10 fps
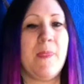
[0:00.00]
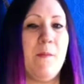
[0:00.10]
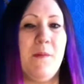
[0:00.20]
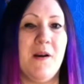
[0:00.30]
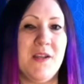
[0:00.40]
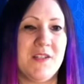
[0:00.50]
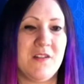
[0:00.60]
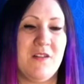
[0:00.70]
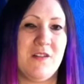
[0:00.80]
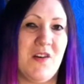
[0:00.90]
But it
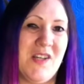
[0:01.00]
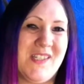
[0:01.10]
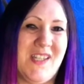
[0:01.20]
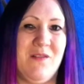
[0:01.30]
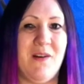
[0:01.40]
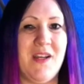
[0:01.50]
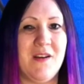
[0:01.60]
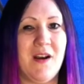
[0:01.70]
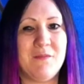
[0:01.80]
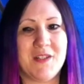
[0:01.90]
should look nice anyway.
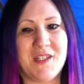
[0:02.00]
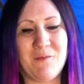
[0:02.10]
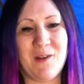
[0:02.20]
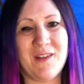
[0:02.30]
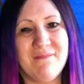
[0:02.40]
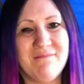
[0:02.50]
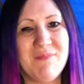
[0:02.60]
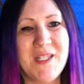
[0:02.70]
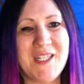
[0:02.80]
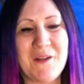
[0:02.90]
I'm just a bit
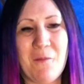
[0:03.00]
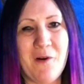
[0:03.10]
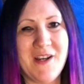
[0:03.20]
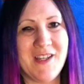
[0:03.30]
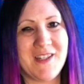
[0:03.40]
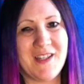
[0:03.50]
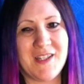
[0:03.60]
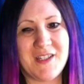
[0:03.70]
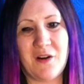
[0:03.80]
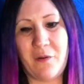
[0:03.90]
disappointed that
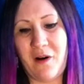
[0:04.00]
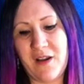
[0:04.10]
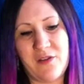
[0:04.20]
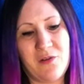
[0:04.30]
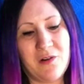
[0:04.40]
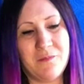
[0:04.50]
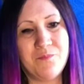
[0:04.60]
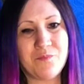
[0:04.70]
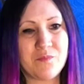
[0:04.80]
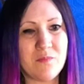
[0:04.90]
it's not what I thought.
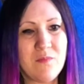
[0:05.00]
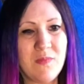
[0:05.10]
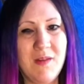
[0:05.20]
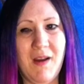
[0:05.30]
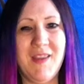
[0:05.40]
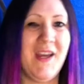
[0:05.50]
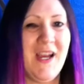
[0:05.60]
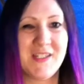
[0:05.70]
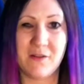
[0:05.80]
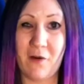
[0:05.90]
And that it
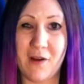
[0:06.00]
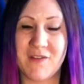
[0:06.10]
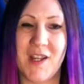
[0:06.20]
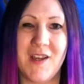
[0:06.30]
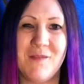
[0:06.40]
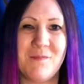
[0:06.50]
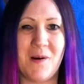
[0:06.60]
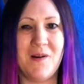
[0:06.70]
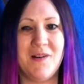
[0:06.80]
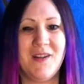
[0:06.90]
hasn't arrived yet,
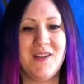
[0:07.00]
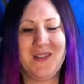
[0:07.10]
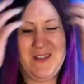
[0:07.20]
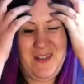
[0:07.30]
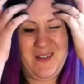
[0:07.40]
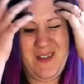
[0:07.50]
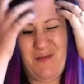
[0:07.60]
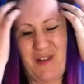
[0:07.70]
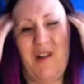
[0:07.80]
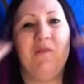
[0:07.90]
but yeah, it
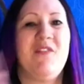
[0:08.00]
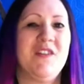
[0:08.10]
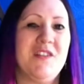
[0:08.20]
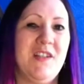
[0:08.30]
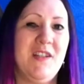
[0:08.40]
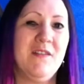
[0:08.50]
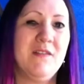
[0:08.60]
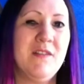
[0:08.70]
will come eventually.